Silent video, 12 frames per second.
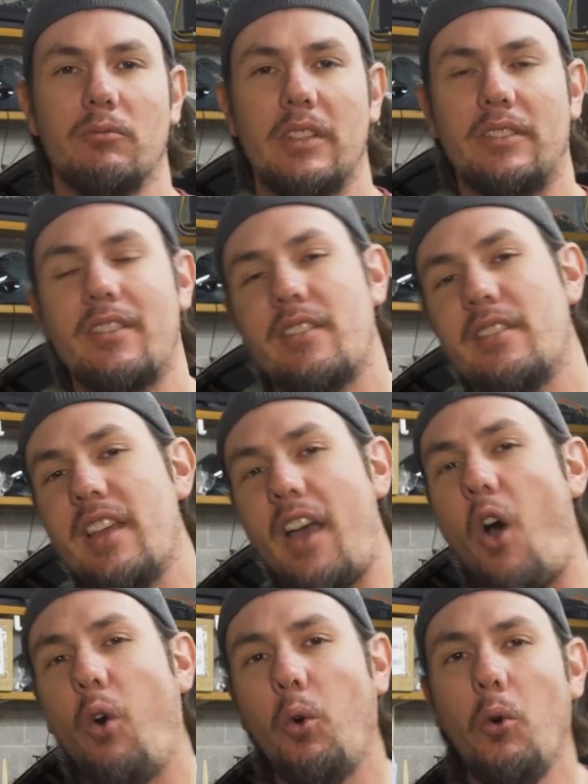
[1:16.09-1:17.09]
Well, the
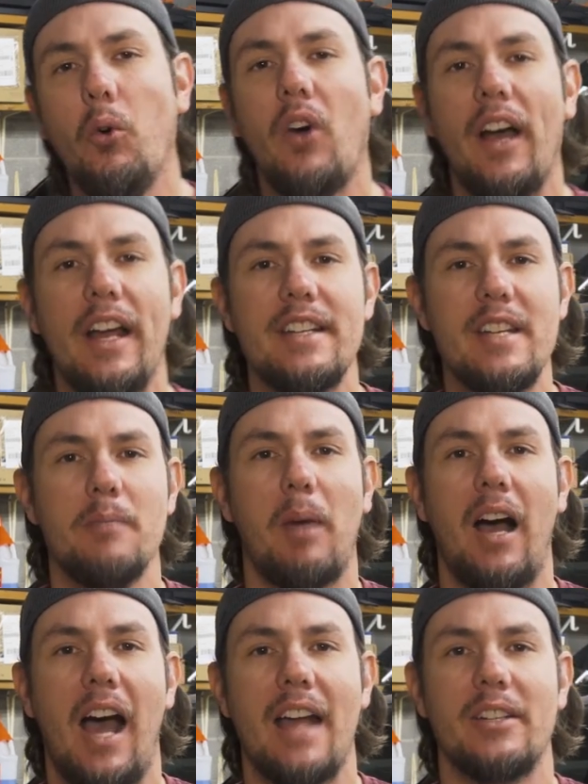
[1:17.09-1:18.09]
whole idea
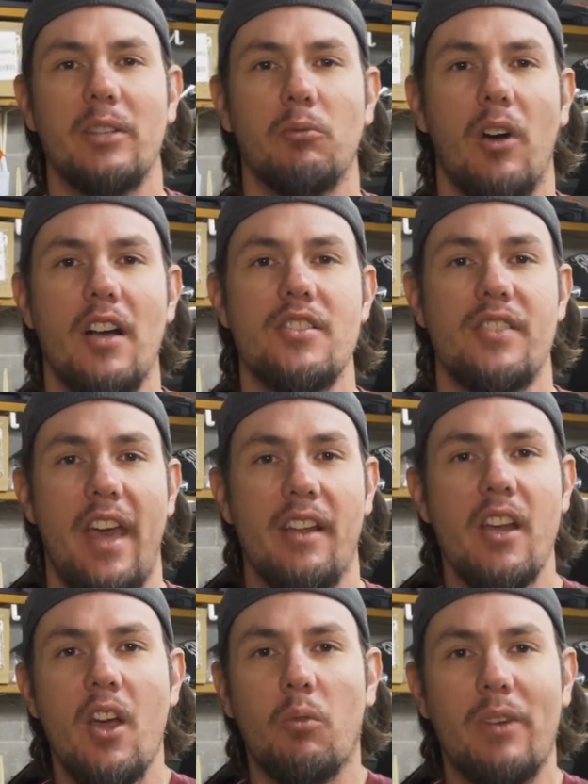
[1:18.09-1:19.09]
behind it was that
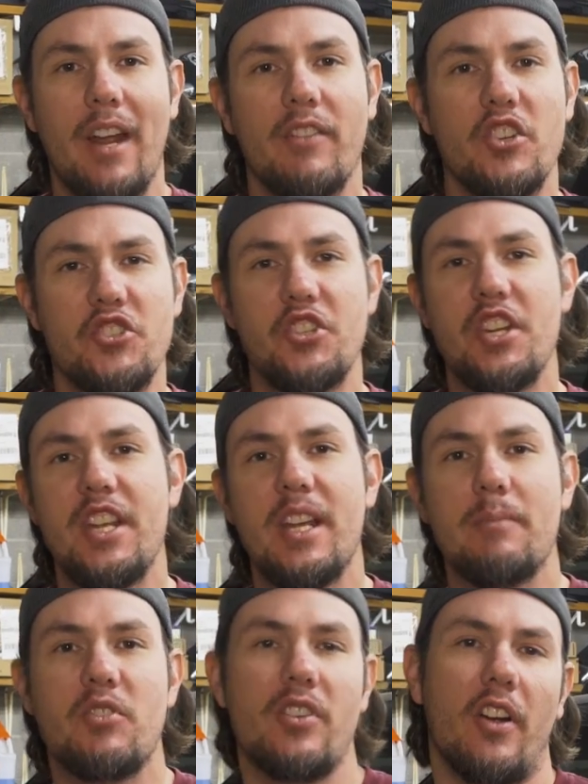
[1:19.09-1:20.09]
whenever
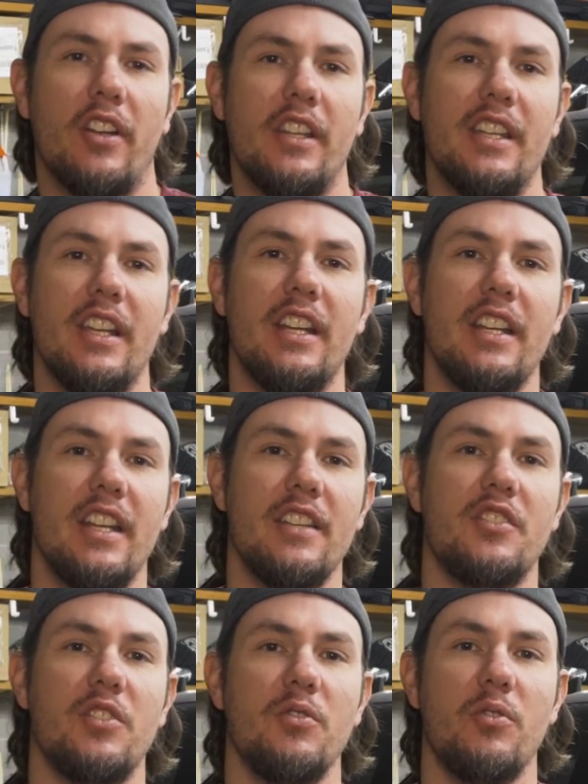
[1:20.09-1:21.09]
GM started getting
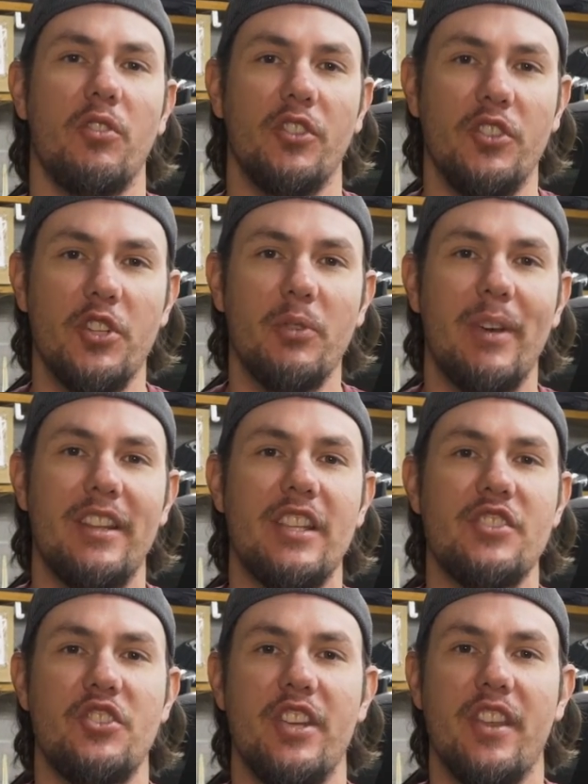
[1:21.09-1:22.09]
into doing
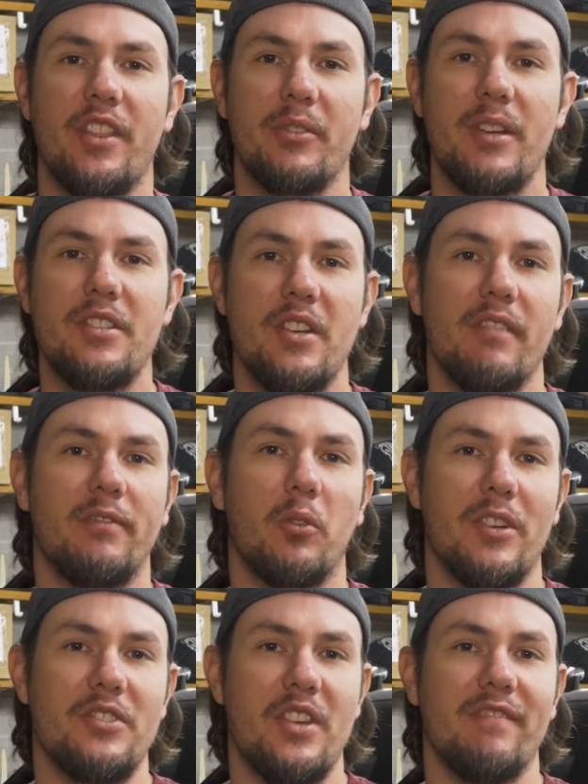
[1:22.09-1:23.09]
these Gen 3, Gen
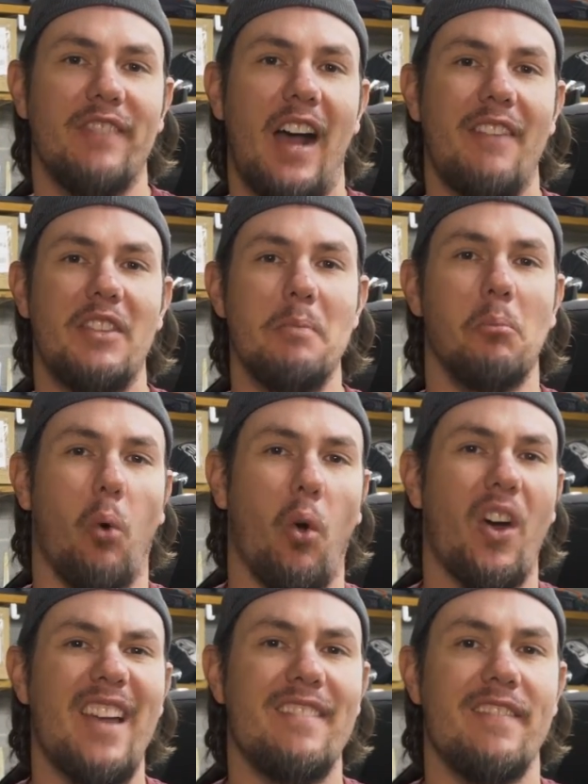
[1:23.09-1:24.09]
4, and Gen 5, the
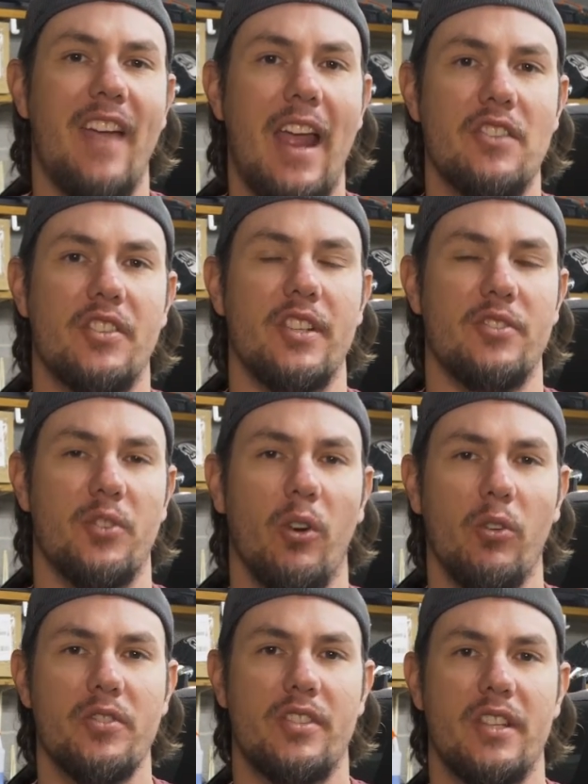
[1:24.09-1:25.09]
more advanced
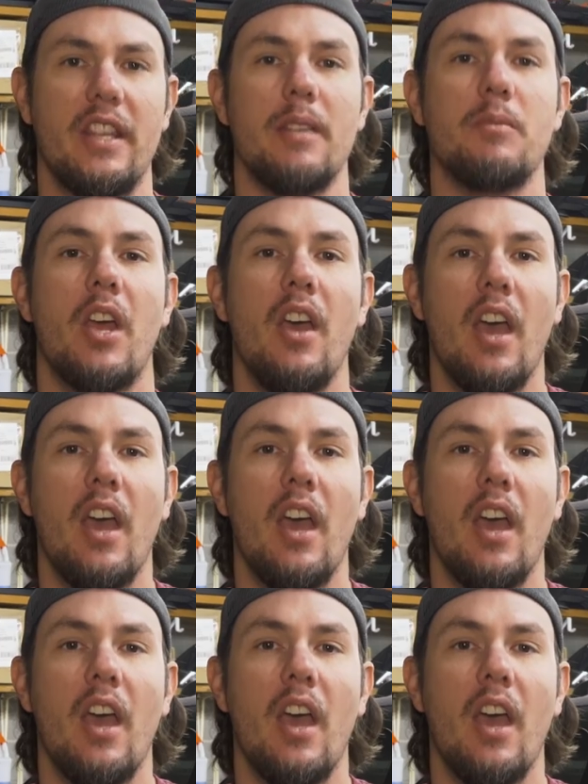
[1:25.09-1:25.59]
control schemes,